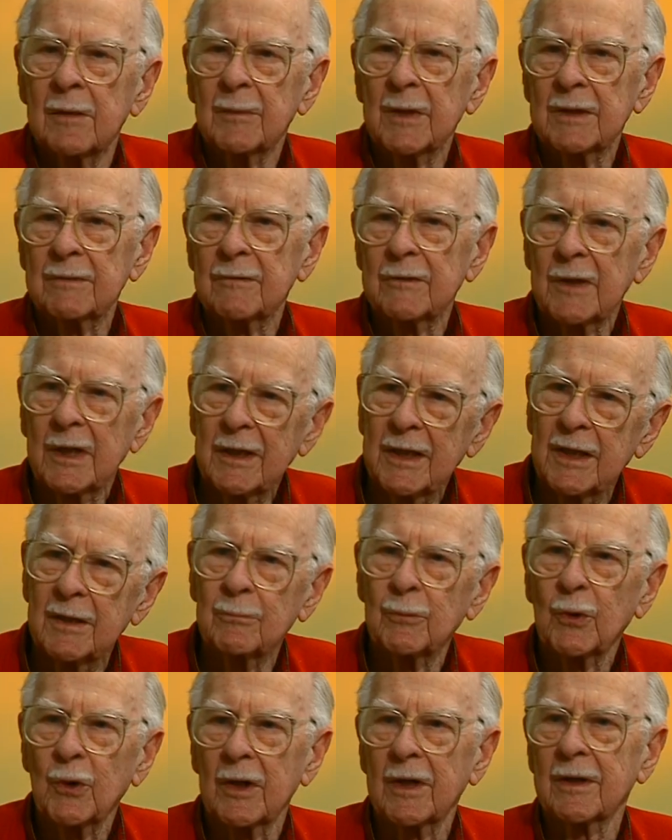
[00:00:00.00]
been very
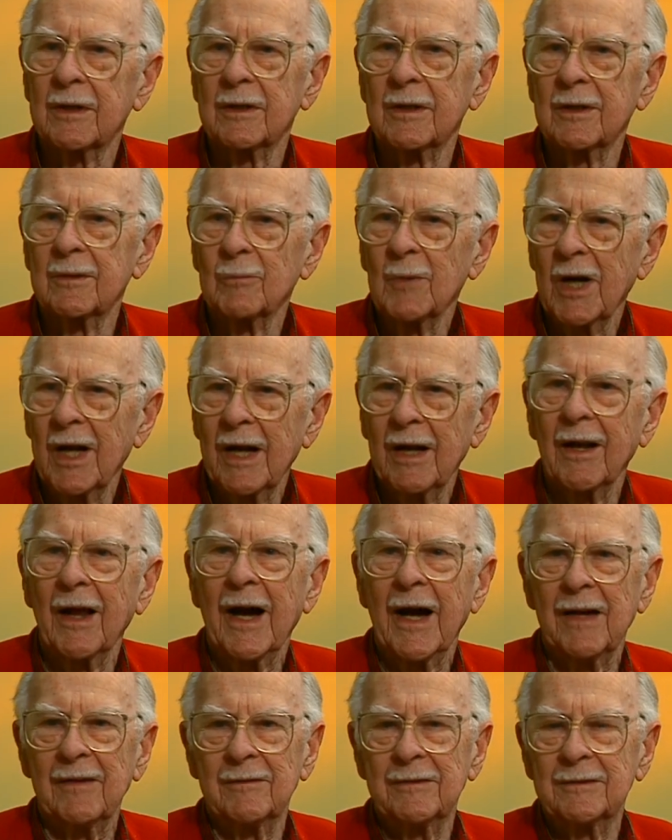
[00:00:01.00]
important in my
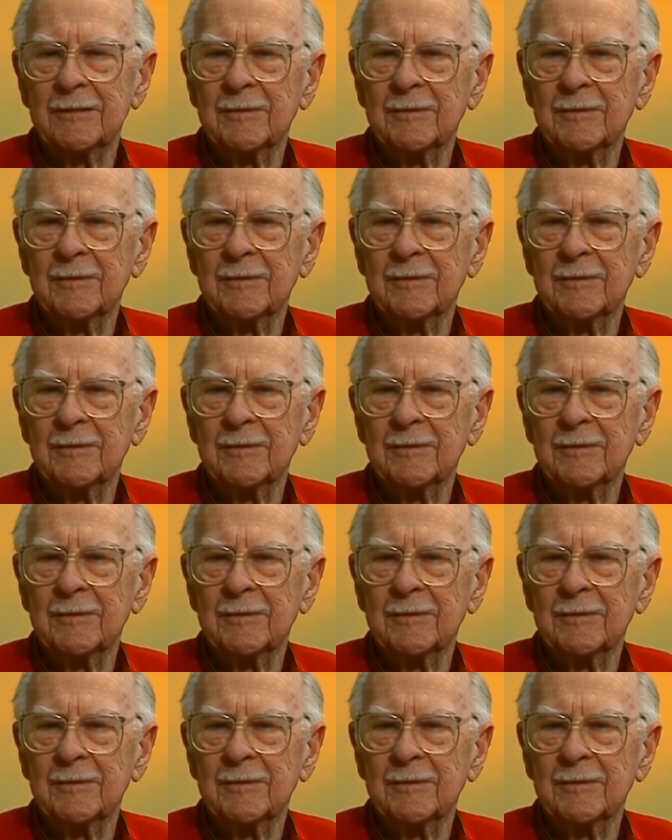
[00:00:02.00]
life.